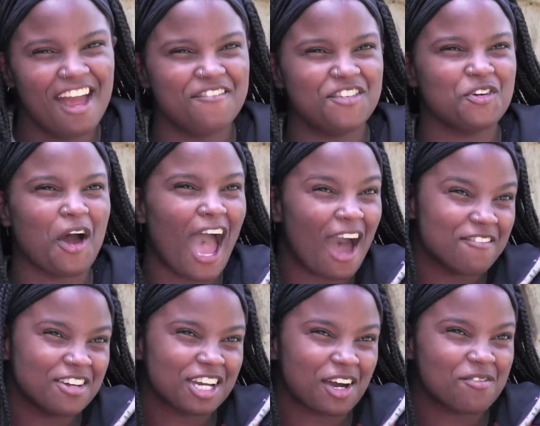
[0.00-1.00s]
If you
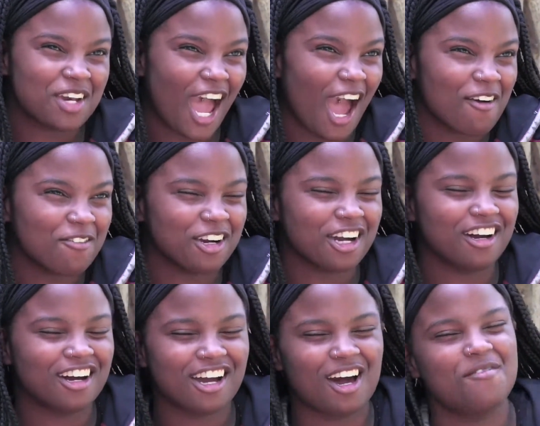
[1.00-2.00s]
haven't come to
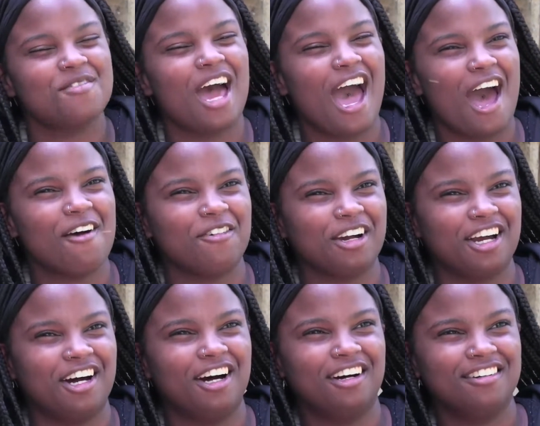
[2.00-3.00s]
Africa, come to
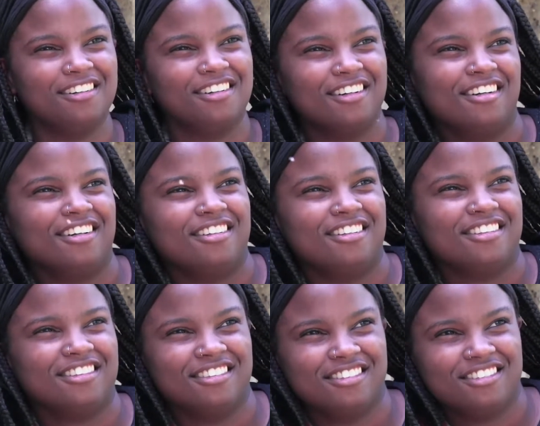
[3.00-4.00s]
Africa.
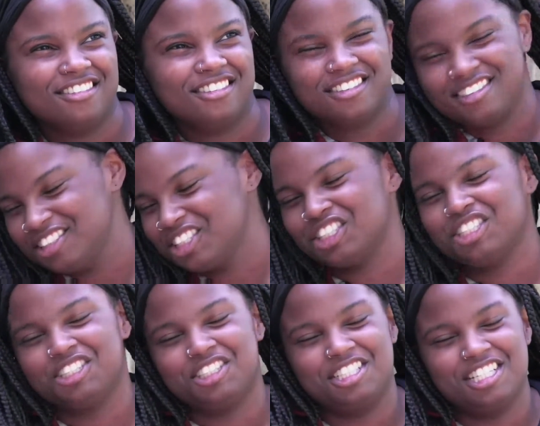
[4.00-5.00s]

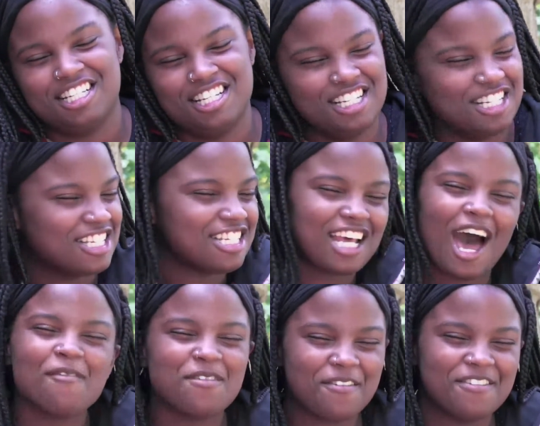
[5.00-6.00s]
Just
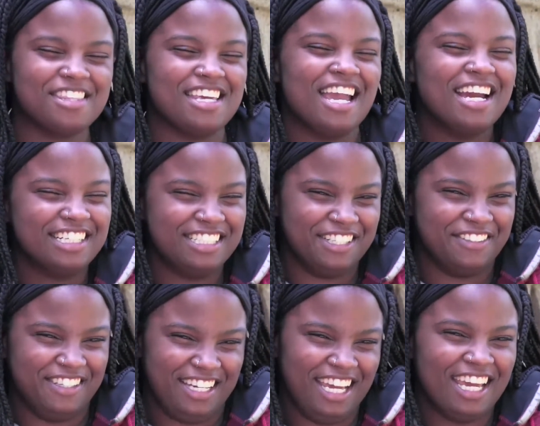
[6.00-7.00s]
stop everything you're
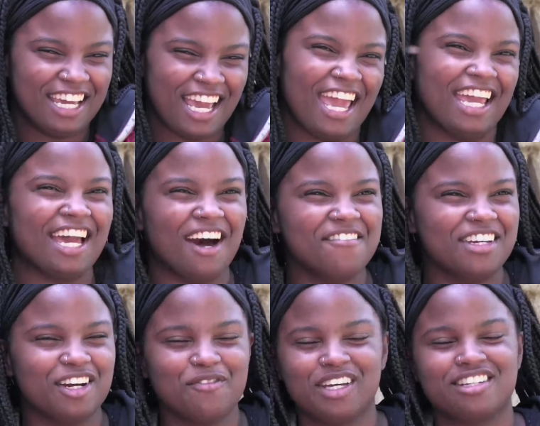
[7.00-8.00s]
doing and come
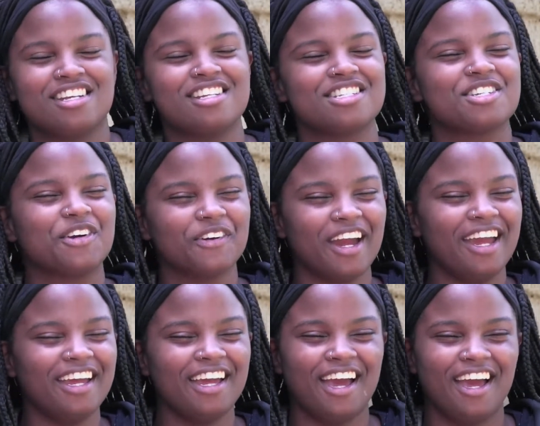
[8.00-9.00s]
here, because it is
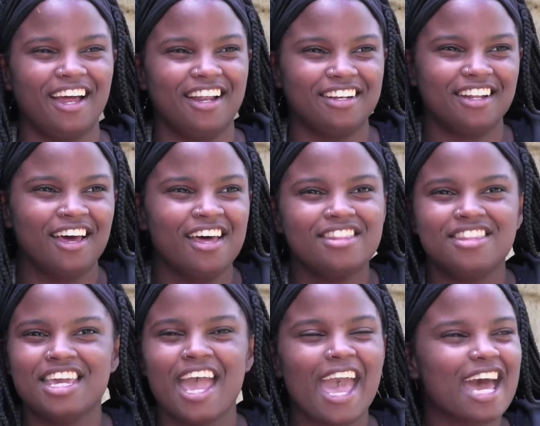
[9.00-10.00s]
great, and
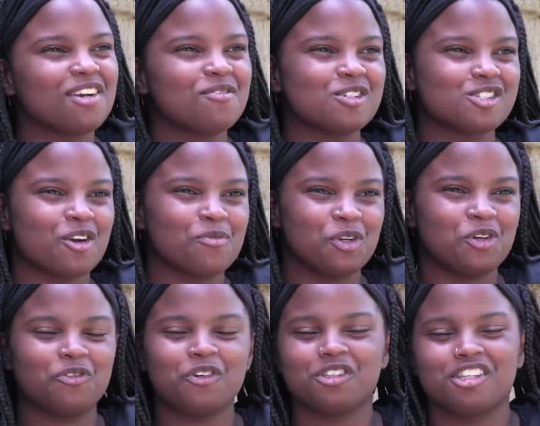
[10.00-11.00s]
the animals are
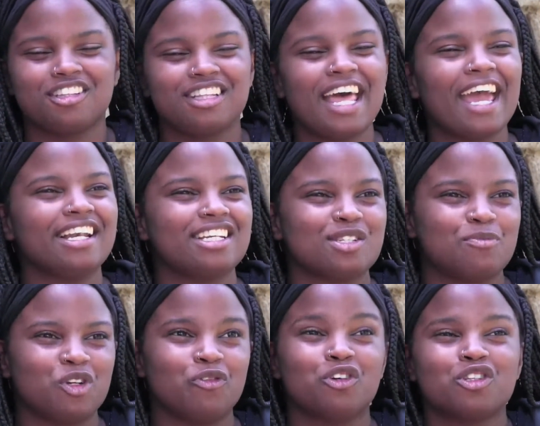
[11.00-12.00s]
beautiful, the land is
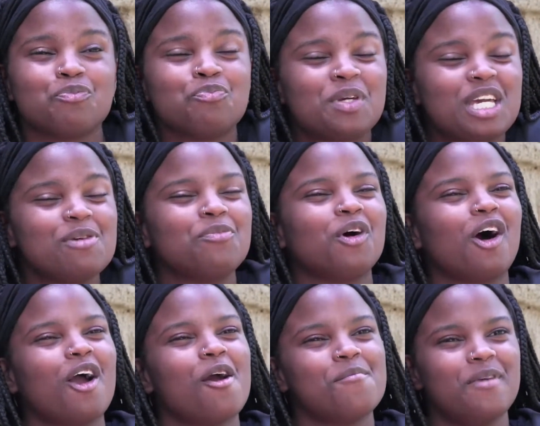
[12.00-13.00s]
beautiful, the people
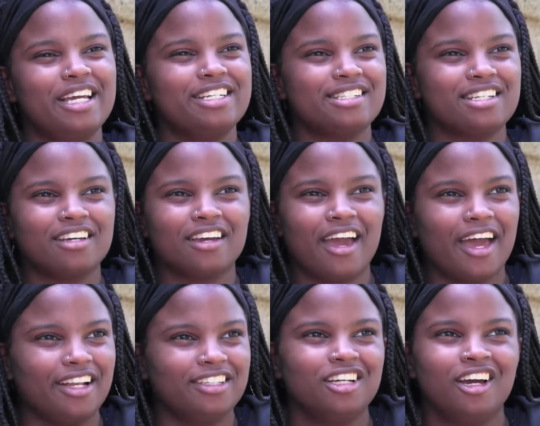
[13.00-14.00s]
are amazing,
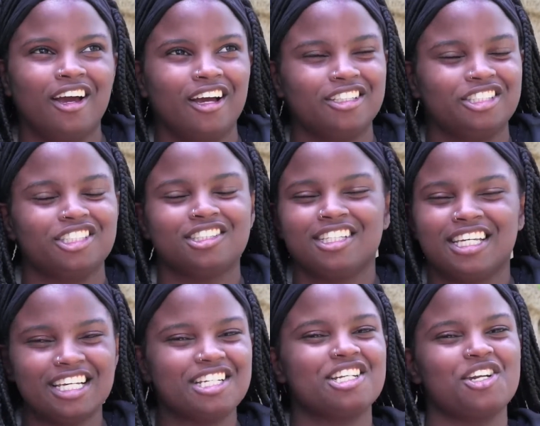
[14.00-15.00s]
and just
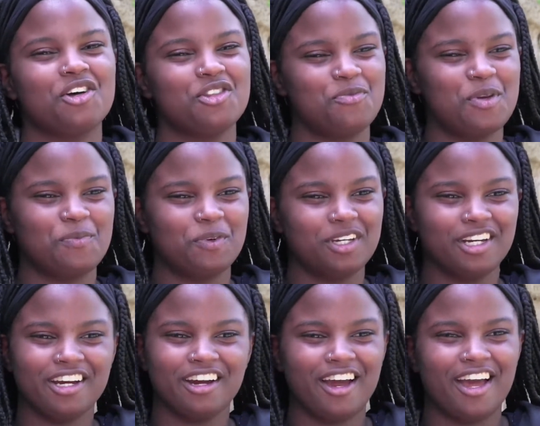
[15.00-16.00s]
get to know the people
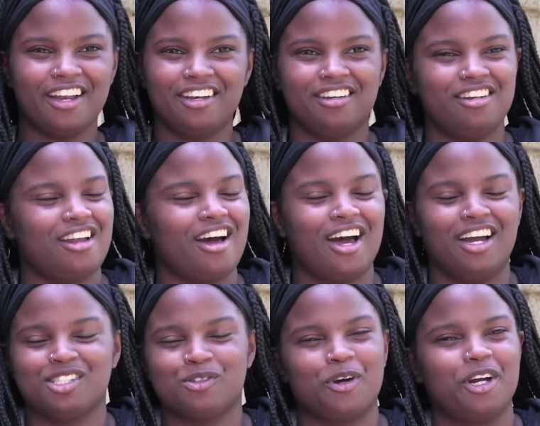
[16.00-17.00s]
here, and
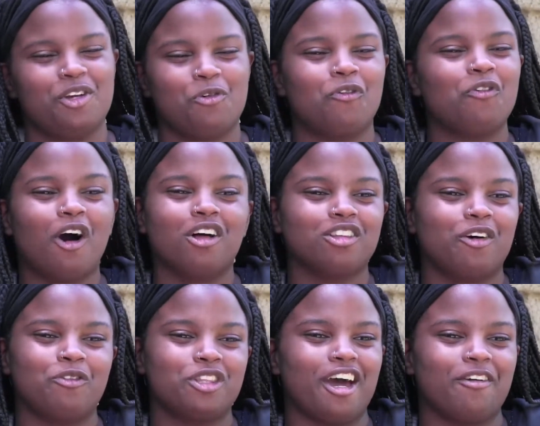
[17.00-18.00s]
I swear you will fall in
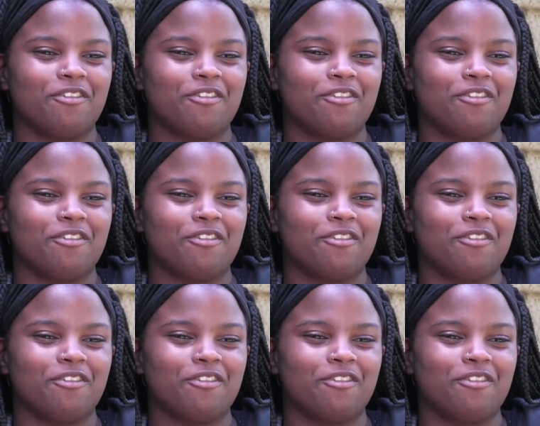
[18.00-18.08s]
love with